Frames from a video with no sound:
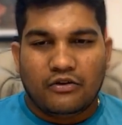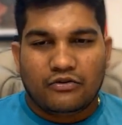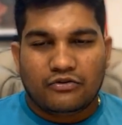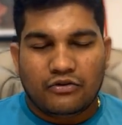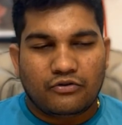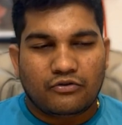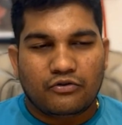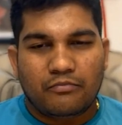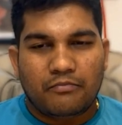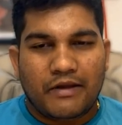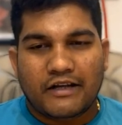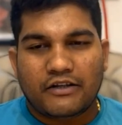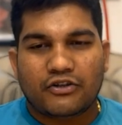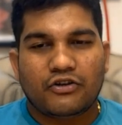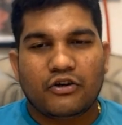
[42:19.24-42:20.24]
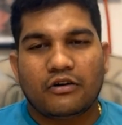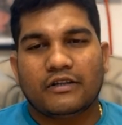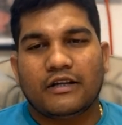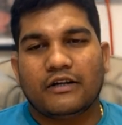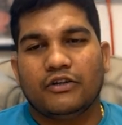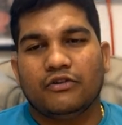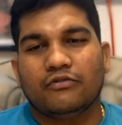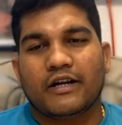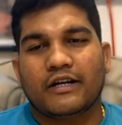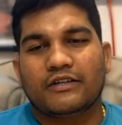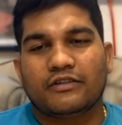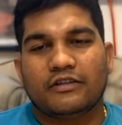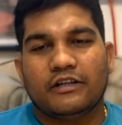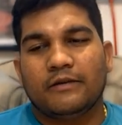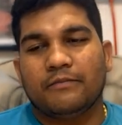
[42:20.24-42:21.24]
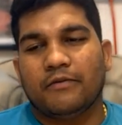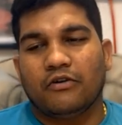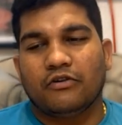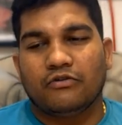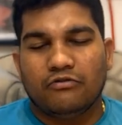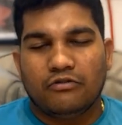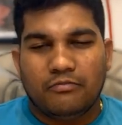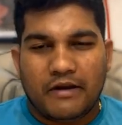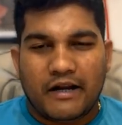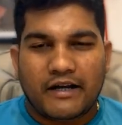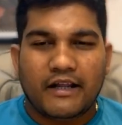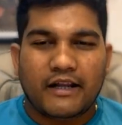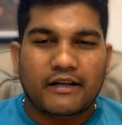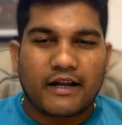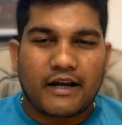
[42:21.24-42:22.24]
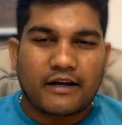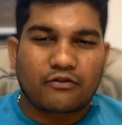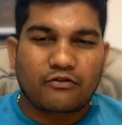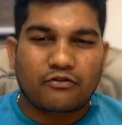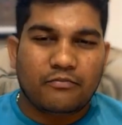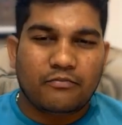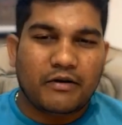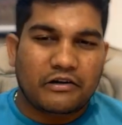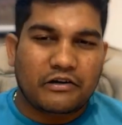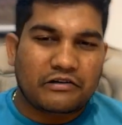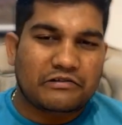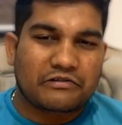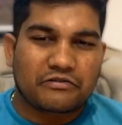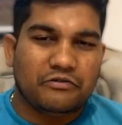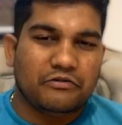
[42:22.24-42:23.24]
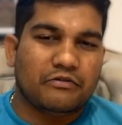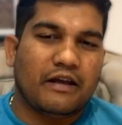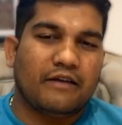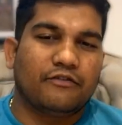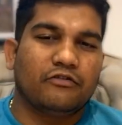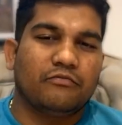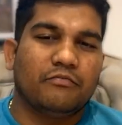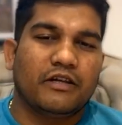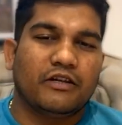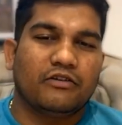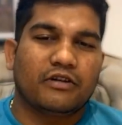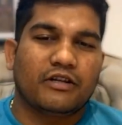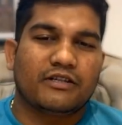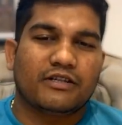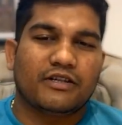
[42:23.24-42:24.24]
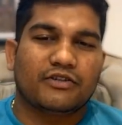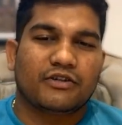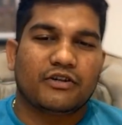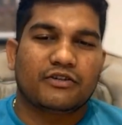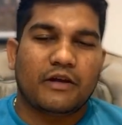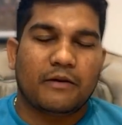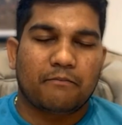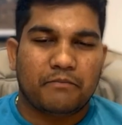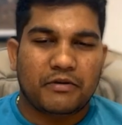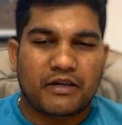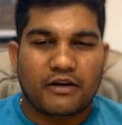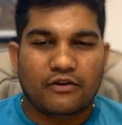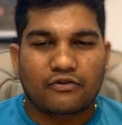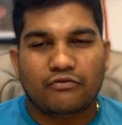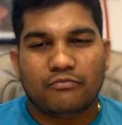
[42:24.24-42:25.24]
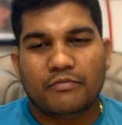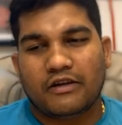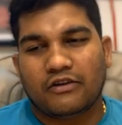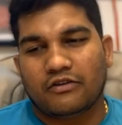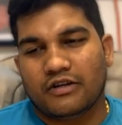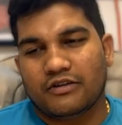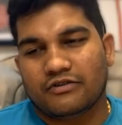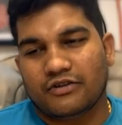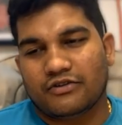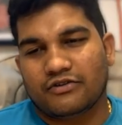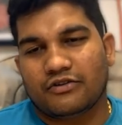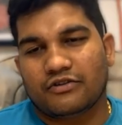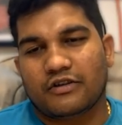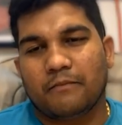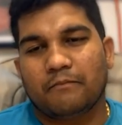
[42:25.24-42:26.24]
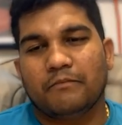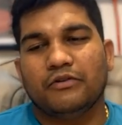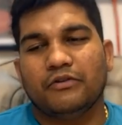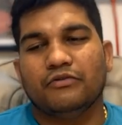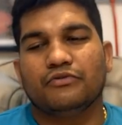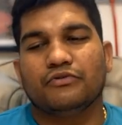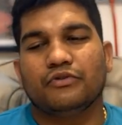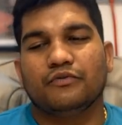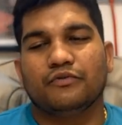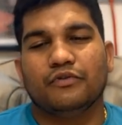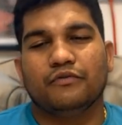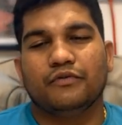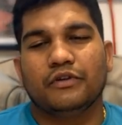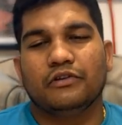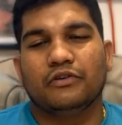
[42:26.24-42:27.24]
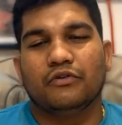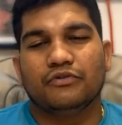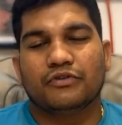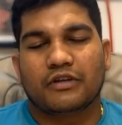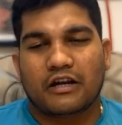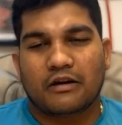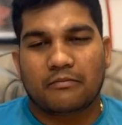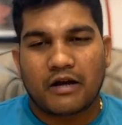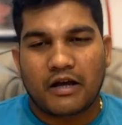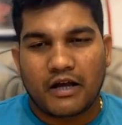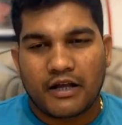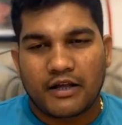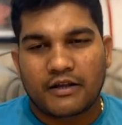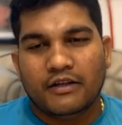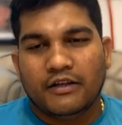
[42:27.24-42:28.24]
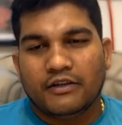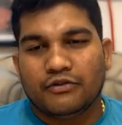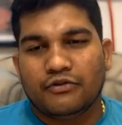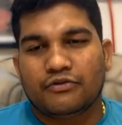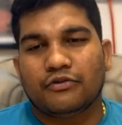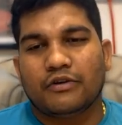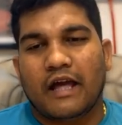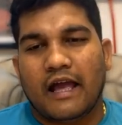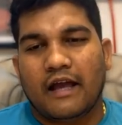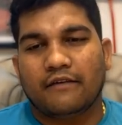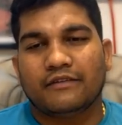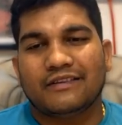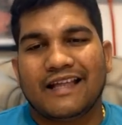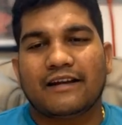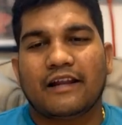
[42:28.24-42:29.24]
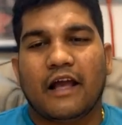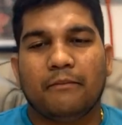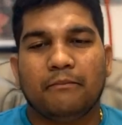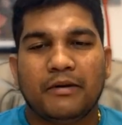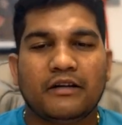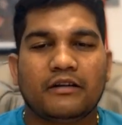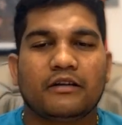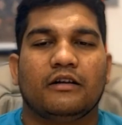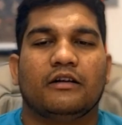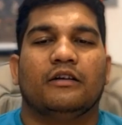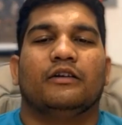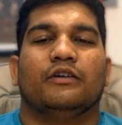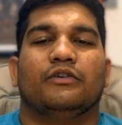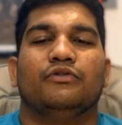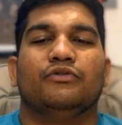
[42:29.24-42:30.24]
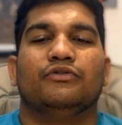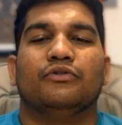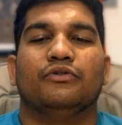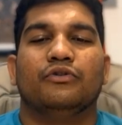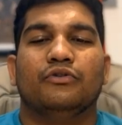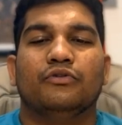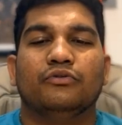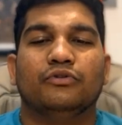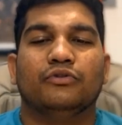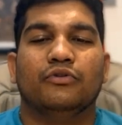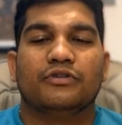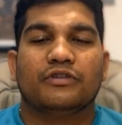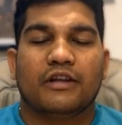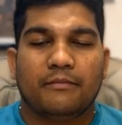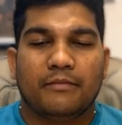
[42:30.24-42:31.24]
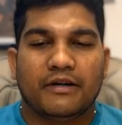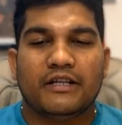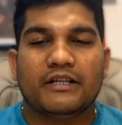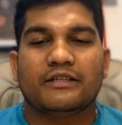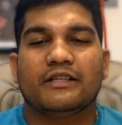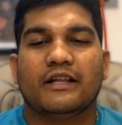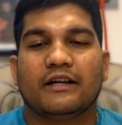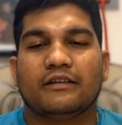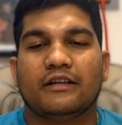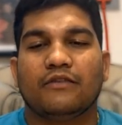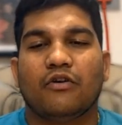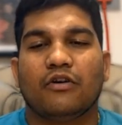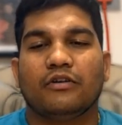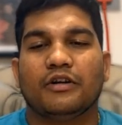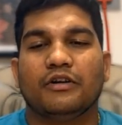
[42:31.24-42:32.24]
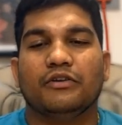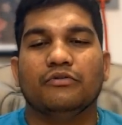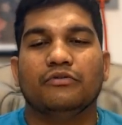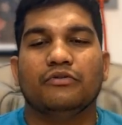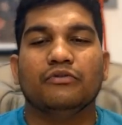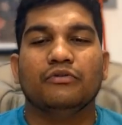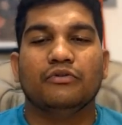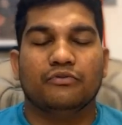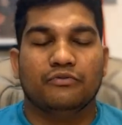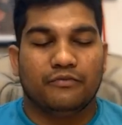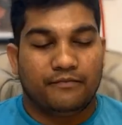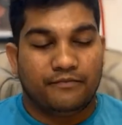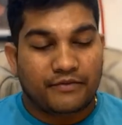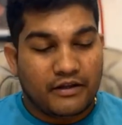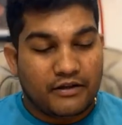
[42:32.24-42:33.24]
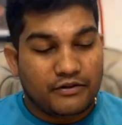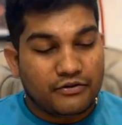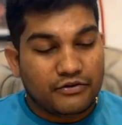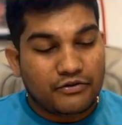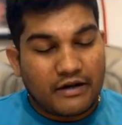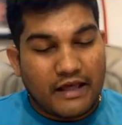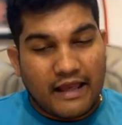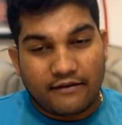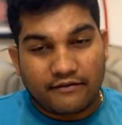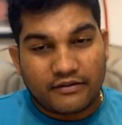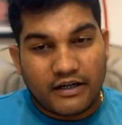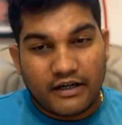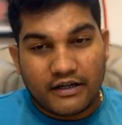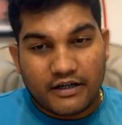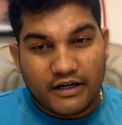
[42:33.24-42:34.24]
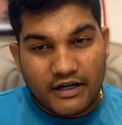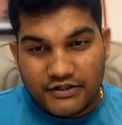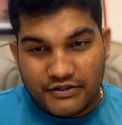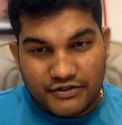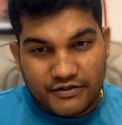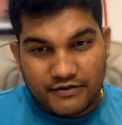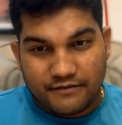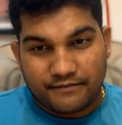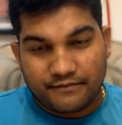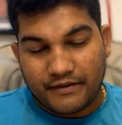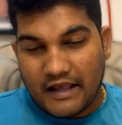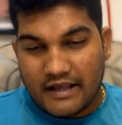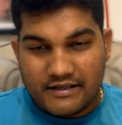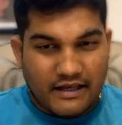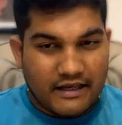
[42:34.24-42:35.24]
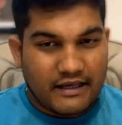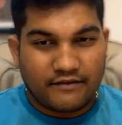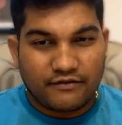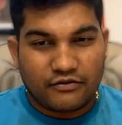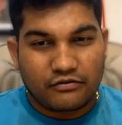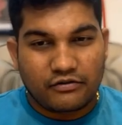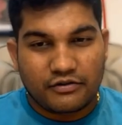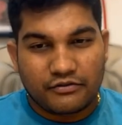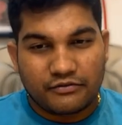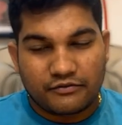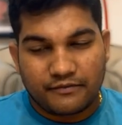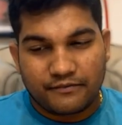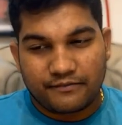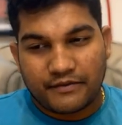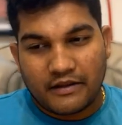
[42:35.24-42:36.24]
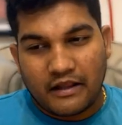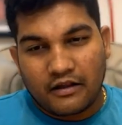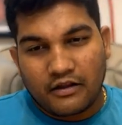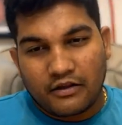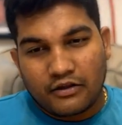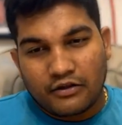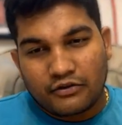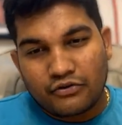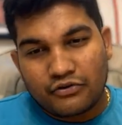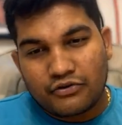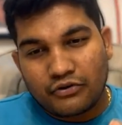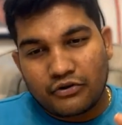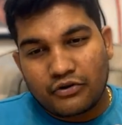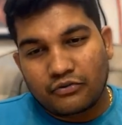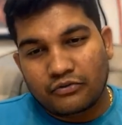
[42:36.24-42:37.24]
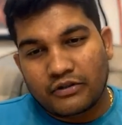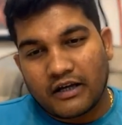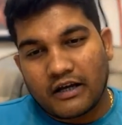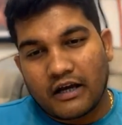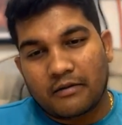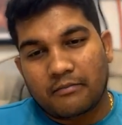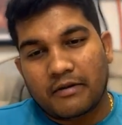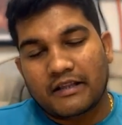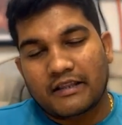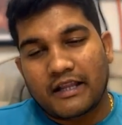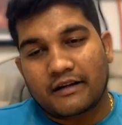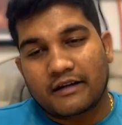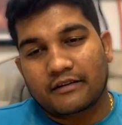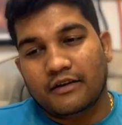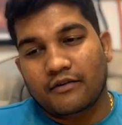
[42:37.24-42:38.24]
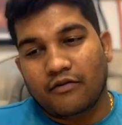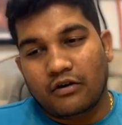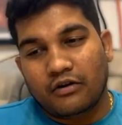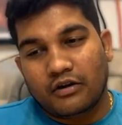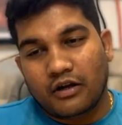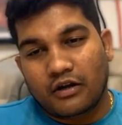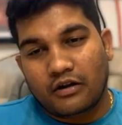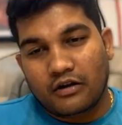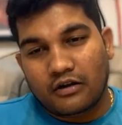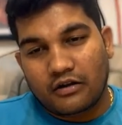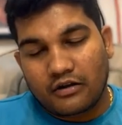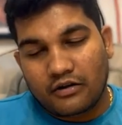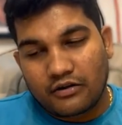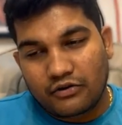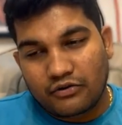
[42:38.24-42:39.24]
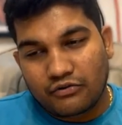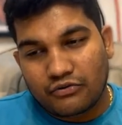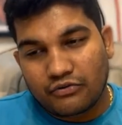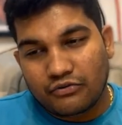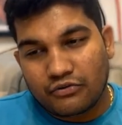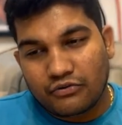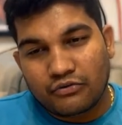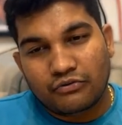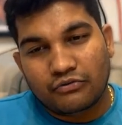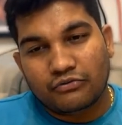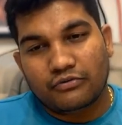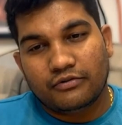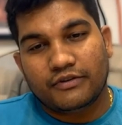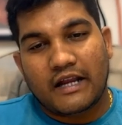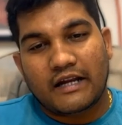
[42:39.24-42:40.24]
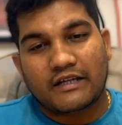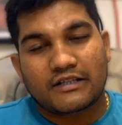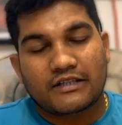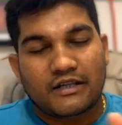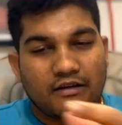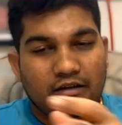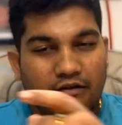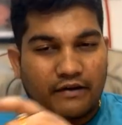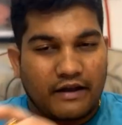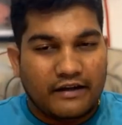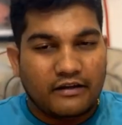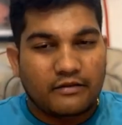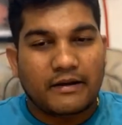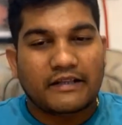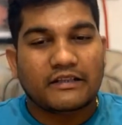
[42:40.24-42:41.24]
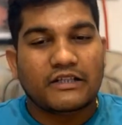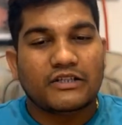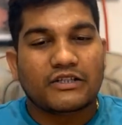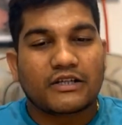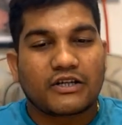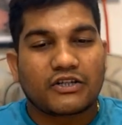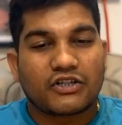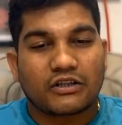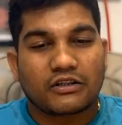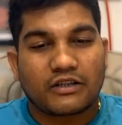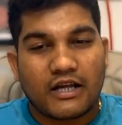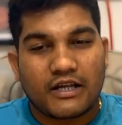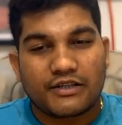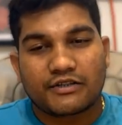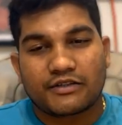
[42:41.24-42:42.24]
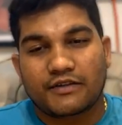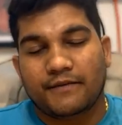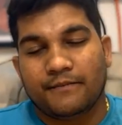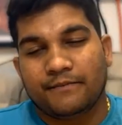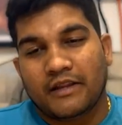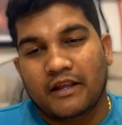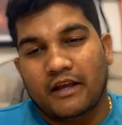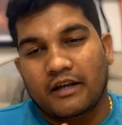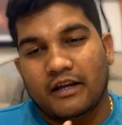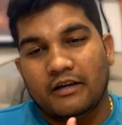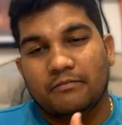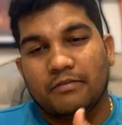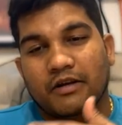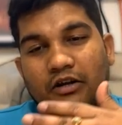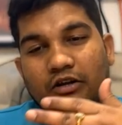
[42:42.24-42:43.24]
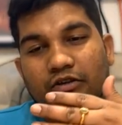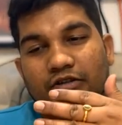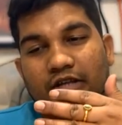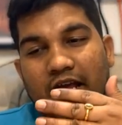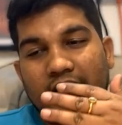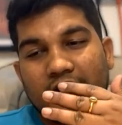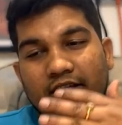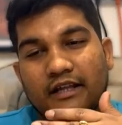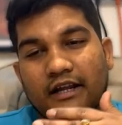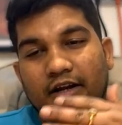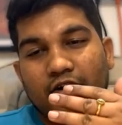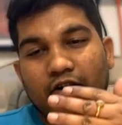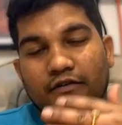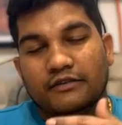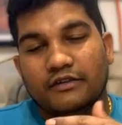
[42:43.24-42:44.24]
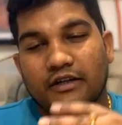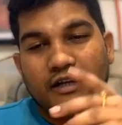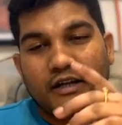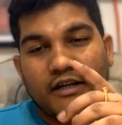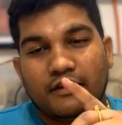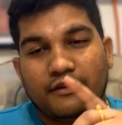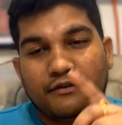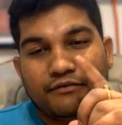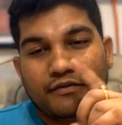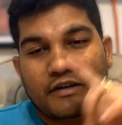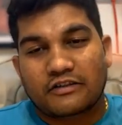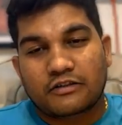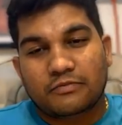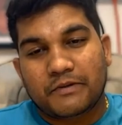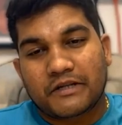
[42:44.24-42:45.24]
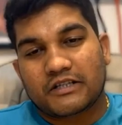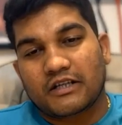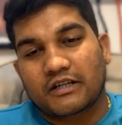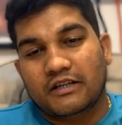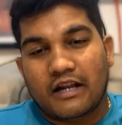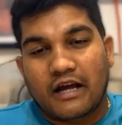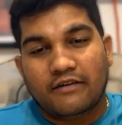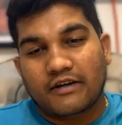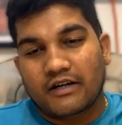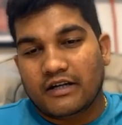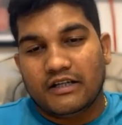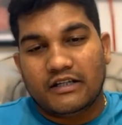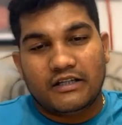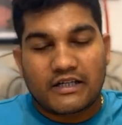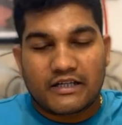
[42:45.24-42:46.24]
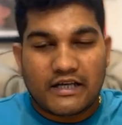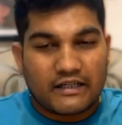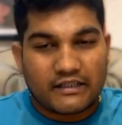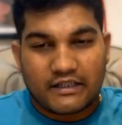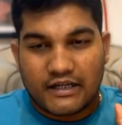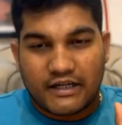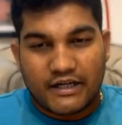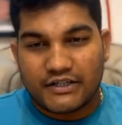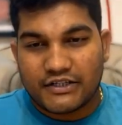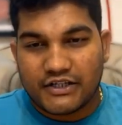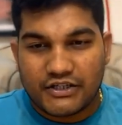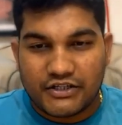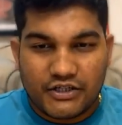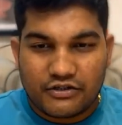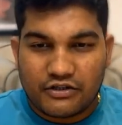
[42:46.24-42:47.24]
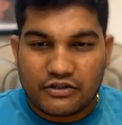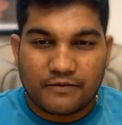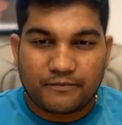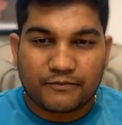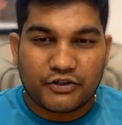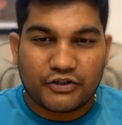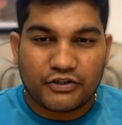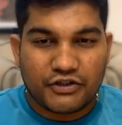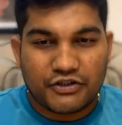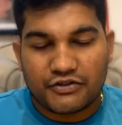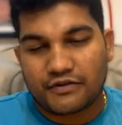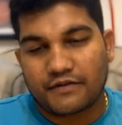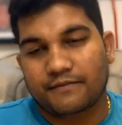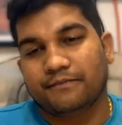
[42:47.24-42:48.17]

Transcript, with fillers: So to make sure that you get sleep on good bed and get good bed also, you have to make your ancestors happy, and to make your ancestors happy, you should fulfill those karma. You should have that habit. You should do those remedies that they wanted you to do. You should have their traits, as I have told you. You should do the karma that they wanted you to do, that is signified by these nakshatras, right? Because at the end of the day, the first person in our lineage are the great sages, the Saptarishis.